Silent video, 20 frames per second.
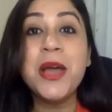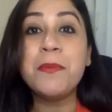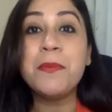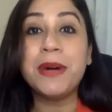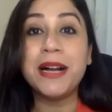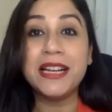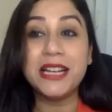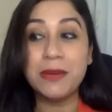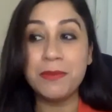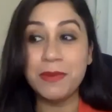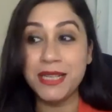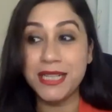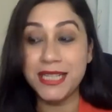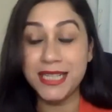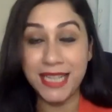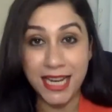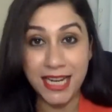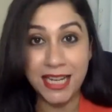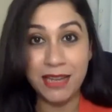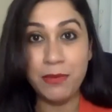My name is
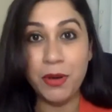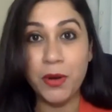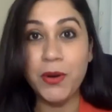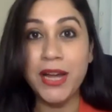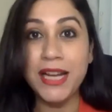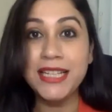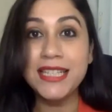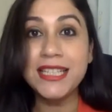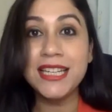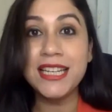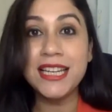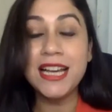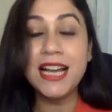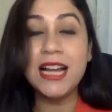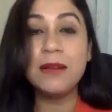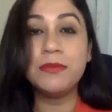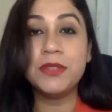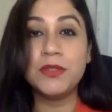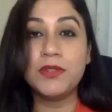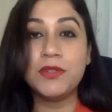Sunny Mohanty.
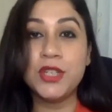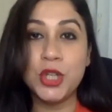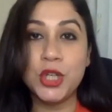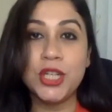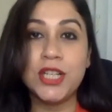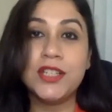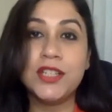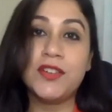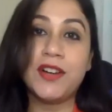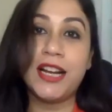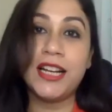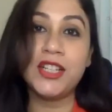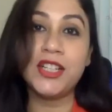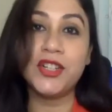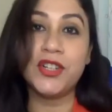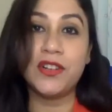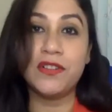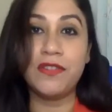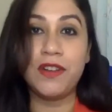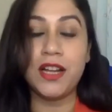I'm the regional
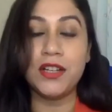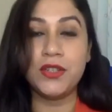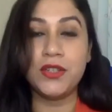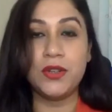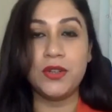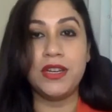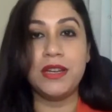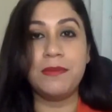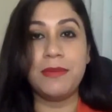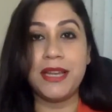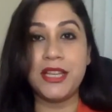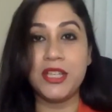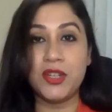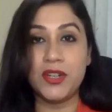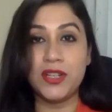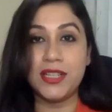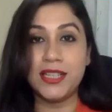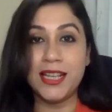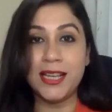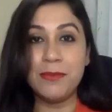director of LATOKEN based
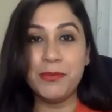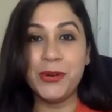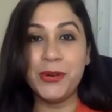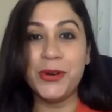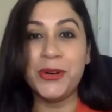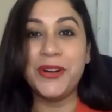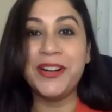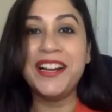here in Singapore,